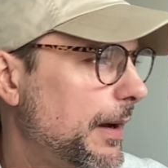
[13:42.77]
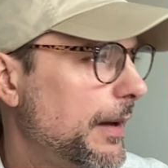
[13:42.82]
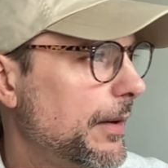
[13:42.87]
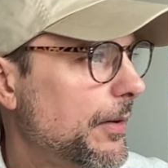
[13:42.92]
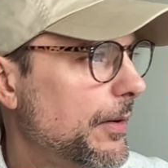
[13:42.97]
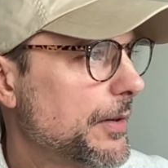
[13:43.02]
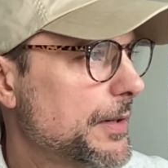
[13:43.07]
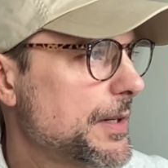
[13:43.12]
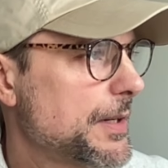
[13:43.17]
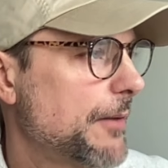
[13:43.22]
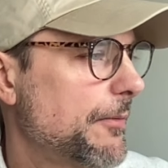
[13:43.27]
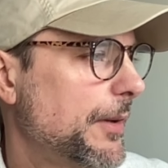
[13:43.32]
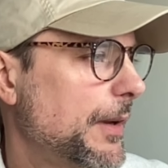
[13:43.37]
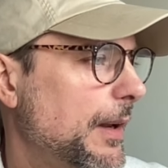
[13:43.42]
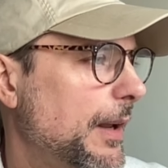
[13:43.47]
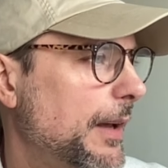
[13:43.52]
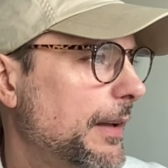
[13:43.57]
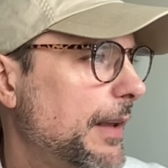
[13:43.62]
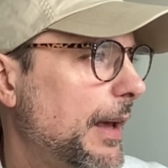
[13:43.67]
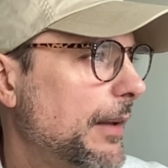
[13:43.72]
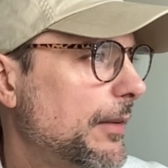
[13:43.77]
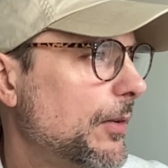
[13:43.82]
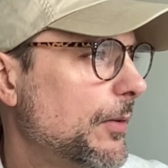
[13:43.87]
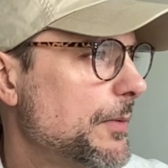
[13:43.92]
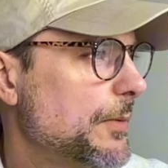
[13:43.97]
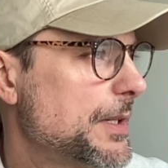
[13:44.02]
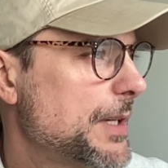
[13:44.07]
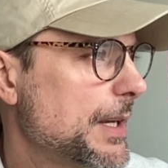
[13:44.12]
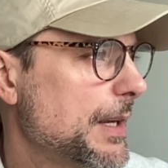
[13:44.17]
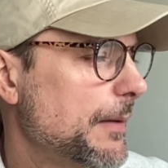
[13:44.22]
or something like that. You
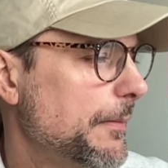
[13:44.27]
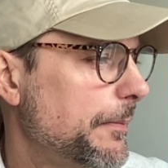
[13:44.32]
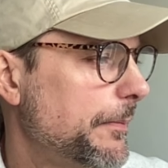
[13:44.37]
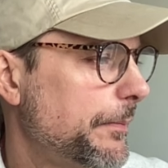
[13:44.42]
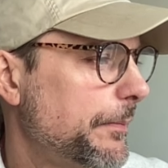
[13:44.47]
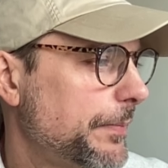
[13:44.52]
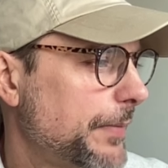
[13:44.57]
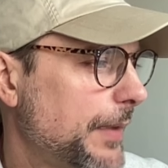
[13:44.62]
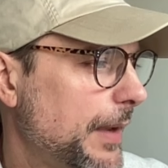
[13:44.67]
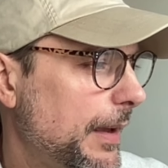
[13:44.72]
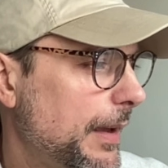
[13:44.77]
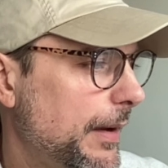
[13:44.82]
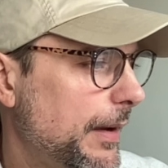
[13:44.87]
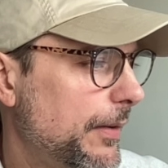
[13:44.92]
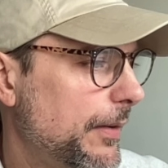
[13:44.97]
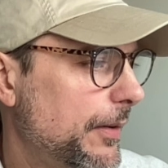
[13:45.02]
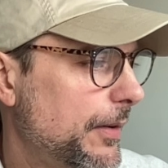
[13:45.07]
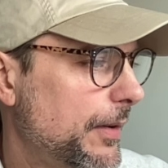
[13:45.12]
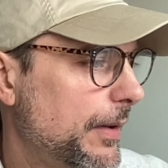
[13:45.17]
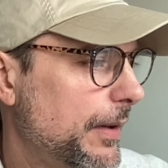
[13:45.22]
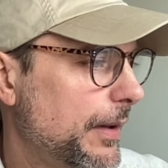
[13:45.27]
will see here.